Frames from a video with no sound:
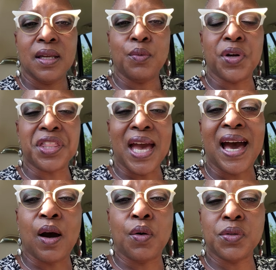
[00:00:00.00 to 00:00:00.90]

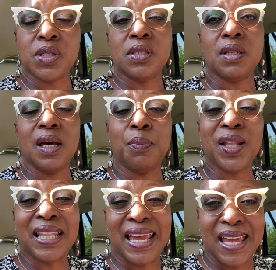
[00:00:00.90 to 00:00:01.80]
without a
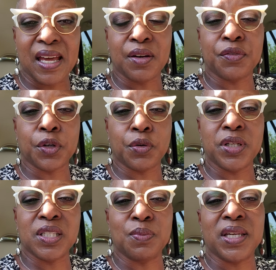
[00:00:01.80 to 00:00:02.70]
plan for
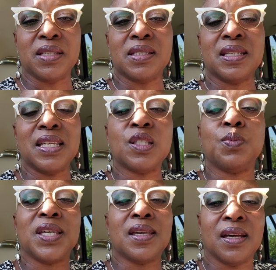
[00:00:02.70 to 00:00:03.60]
Christmas, it's
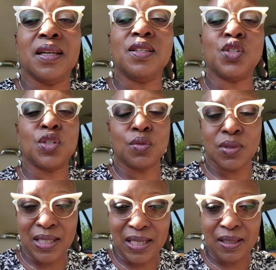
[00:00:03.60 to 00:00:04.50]
because you
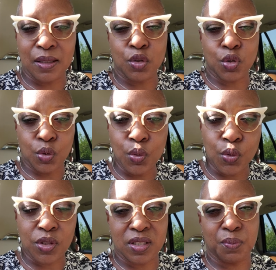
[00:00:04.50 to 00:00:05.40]
didn't
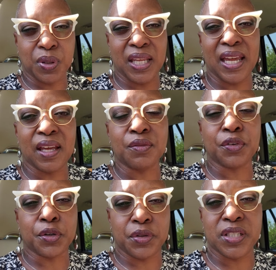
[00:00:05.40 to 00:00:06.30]
choose to plan for
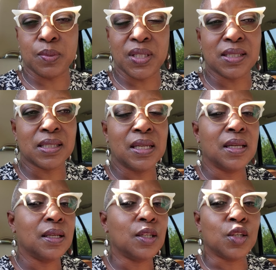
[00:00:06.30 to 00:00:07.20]
Christmas.
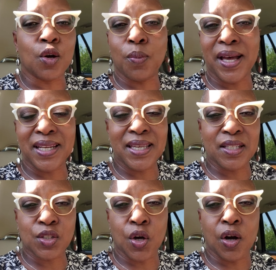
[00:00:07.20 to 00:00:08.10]
Nobody
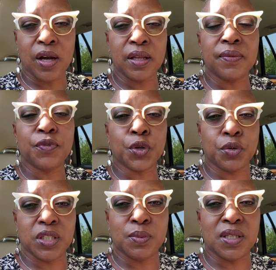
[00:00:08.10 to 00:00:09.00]
gets caught for
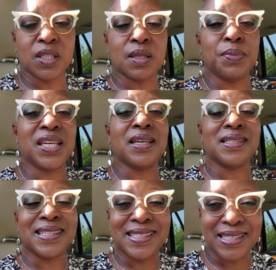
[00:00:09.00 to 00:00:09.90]
Christmas because
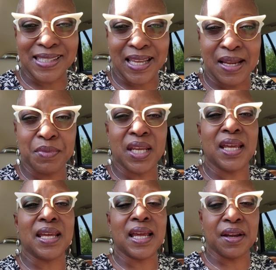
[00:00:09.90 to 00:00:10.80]
it's the same
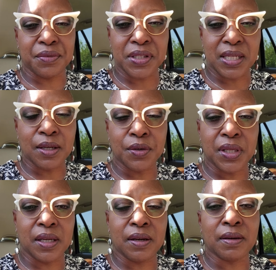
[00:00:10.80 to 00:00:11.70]
day every single
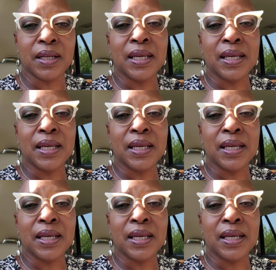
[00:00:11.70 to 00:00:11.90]
year.